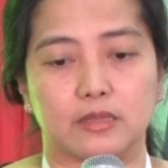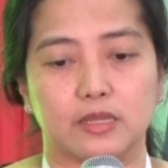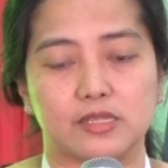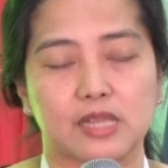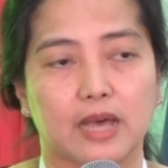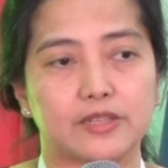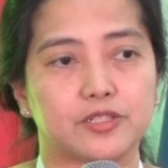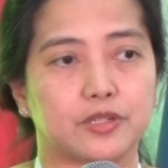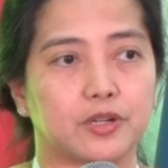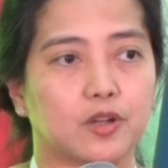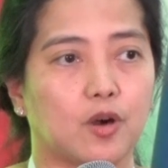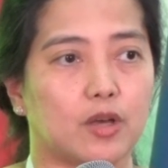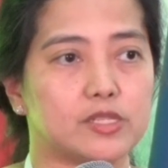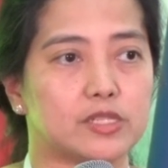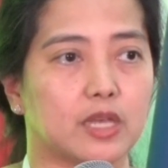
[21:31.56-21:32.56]
disaster
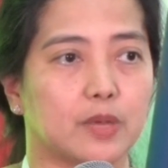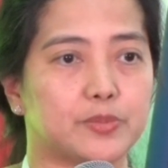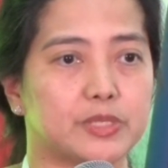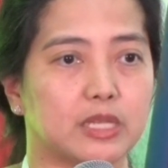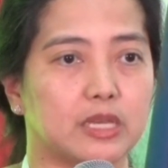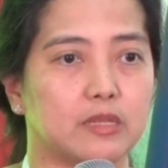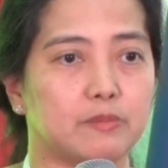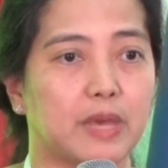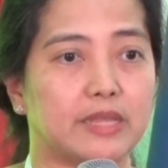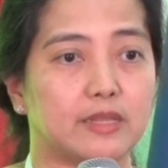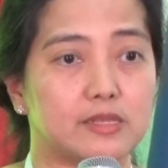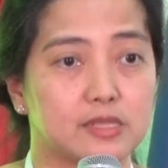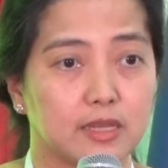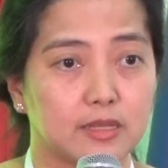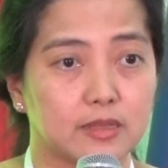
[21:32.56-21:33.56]
concepts in
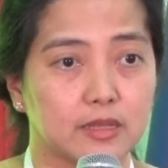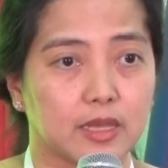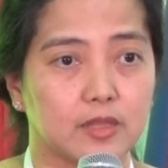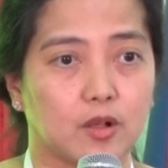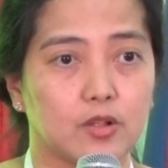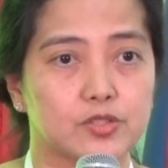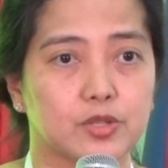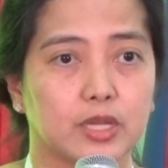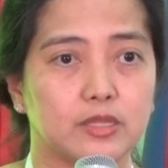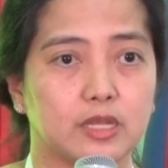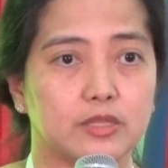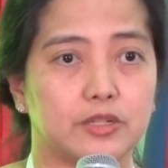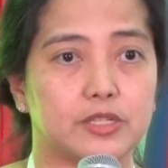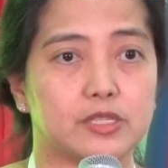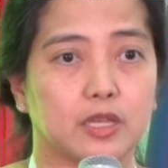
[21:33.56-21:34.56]
medicine and also in
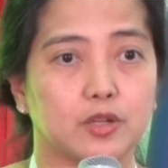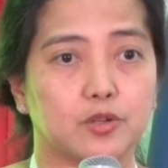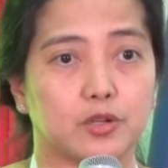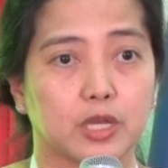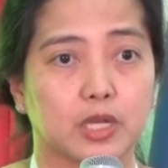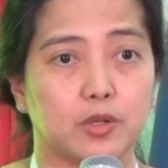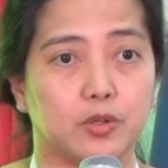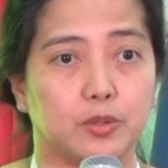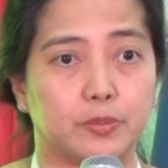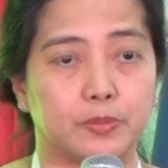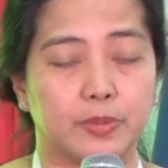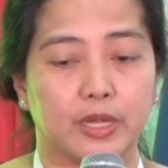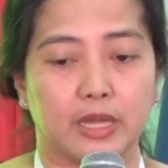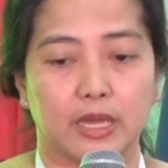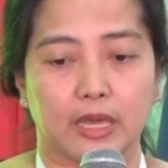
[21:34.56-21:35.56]
the nursing curriculum.